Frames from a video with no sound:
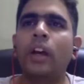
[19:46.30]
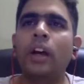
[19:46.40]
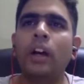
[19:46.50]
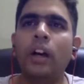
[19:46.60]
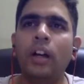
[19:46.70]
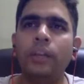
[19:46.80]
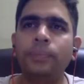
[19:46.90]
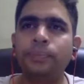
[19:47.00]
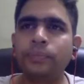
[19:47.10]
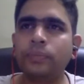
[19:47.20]
uh,
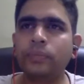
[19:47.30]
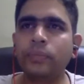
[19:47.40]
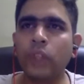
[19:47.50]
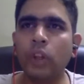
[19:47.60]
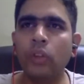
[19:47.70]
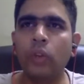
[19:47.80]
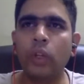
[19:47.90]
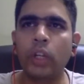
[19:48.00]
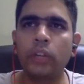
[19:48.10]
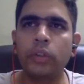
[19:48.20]

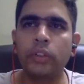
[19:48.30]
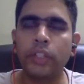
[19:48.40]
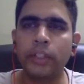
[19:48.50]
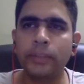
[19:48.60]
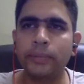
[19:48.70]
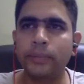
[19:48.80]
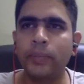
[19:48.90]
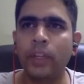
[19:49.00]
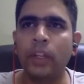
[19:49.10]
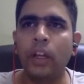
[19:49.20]
what I would say.
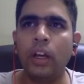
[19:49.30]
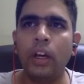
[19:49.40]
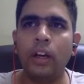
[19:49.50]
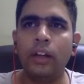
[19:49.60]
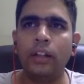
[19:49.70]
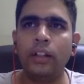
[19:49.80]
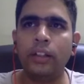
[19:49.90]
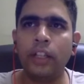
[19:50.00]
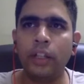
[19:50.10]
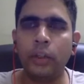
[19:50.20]

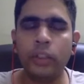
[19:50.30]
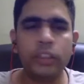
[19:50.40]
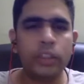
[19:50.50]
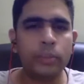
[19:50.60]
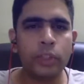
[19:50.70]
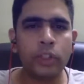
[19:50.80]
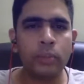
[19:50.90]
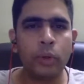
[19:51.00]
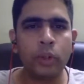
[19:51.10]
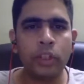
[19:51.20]
They are doing some churn
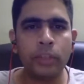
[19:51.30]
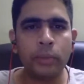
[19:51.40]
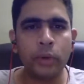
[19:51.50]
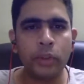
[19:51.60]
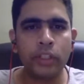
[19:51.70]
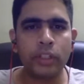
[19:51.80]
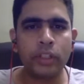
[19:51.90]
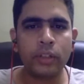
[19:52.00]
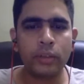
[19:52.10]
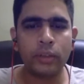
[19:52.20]
modeling project.
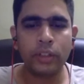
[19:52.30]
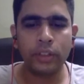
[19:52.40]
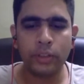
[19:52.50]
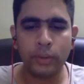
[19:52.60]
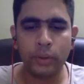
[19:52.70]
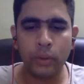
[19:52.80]
I would say to